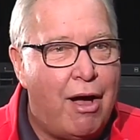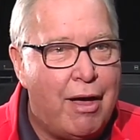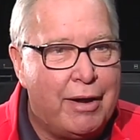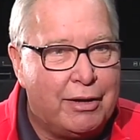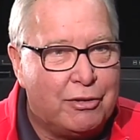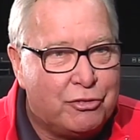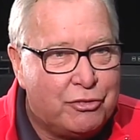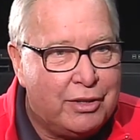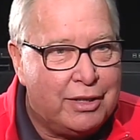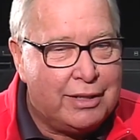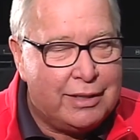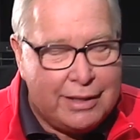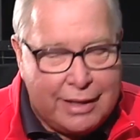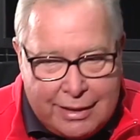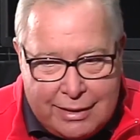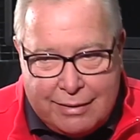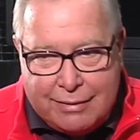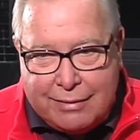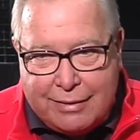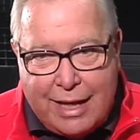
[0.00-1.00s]
honest,
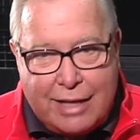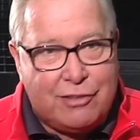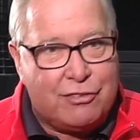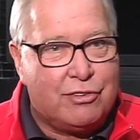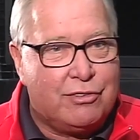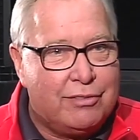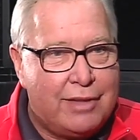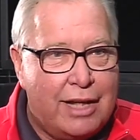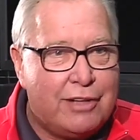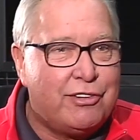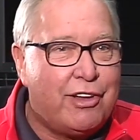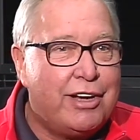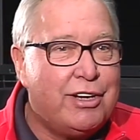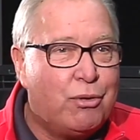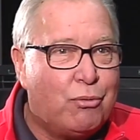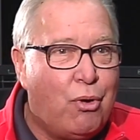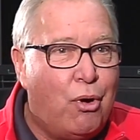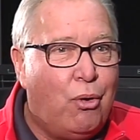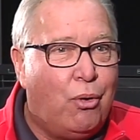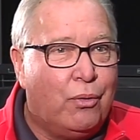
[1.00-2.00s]
and that's how
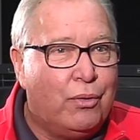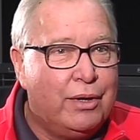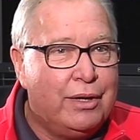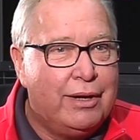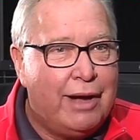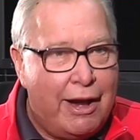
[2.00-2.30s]
you roll.